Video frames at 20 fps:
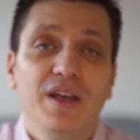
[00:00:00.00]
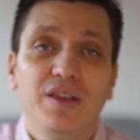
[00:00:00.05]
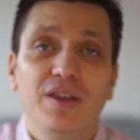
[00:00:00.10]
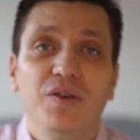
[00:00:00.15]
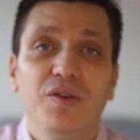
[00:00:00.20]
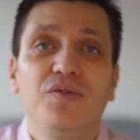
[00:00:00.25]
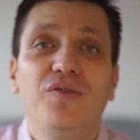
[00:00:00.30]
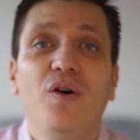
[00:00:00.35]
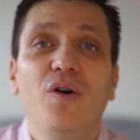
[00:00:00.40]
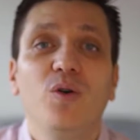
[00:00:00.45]

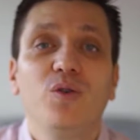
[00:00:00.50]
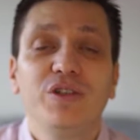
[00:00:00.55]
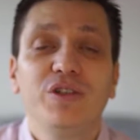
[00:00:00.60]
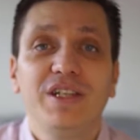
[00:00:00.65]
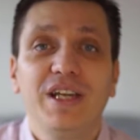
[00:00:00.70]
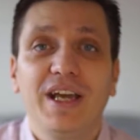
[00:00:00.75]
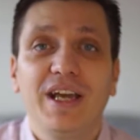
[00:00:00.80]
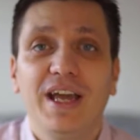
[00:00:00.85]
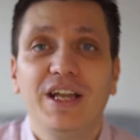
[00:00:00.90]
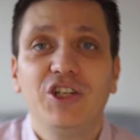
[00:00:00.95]
the
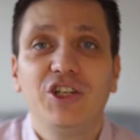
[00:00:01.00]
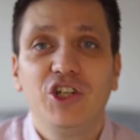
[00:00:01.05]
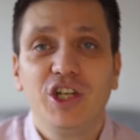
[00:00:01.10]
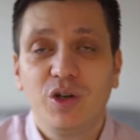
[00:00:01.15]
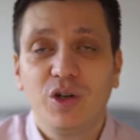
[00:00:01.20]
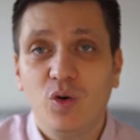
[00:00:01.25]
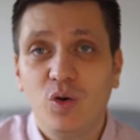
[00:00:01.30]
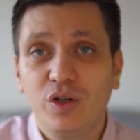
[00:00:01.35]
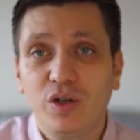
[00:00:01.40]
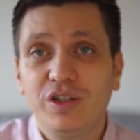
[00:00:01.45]
focusing
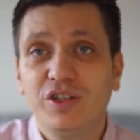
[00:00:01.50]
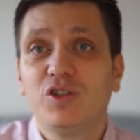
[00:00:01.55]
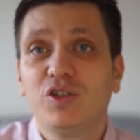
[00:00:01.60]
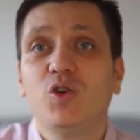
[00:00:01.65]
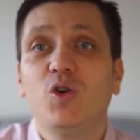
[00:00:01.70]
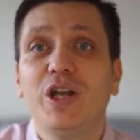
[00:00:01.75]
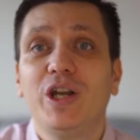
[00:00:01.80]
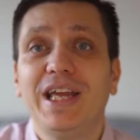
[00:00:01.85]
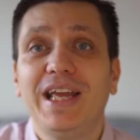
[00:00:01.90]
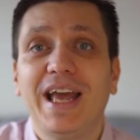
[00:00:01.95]
engine on
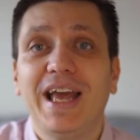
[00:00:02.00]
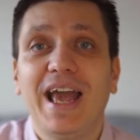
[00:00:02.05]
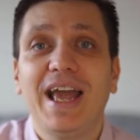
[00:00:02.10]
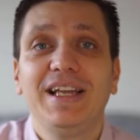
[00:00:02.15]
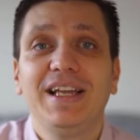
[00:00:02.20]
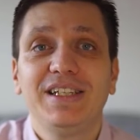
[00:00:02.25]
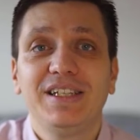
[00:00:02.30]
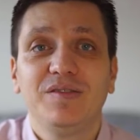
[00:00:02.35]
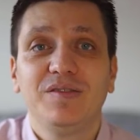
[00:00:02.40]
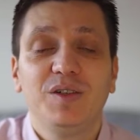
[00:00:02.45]
Sony
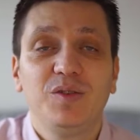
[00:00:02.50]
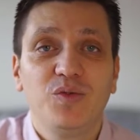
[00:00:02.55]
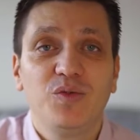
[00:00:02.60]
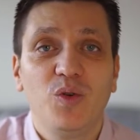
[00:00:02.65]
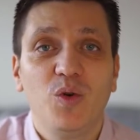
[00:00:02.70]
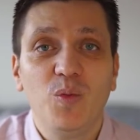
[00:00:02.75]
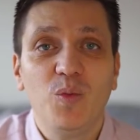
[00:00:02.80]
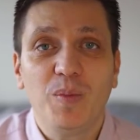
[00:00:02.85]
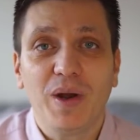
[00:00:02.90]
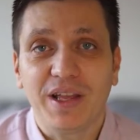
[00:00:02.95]

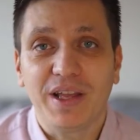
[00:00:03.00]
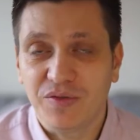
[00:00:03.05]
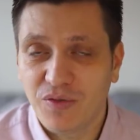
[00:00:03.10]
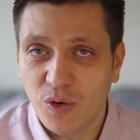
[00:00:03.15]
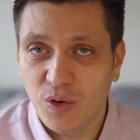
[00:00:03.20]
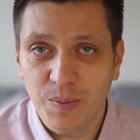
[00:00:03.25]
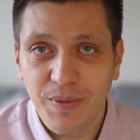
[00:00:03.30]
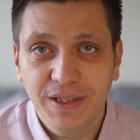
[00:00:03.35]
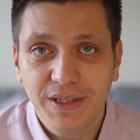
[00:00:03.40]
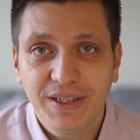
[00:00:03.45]
A7IV
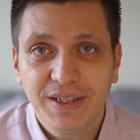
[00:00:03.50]
platform,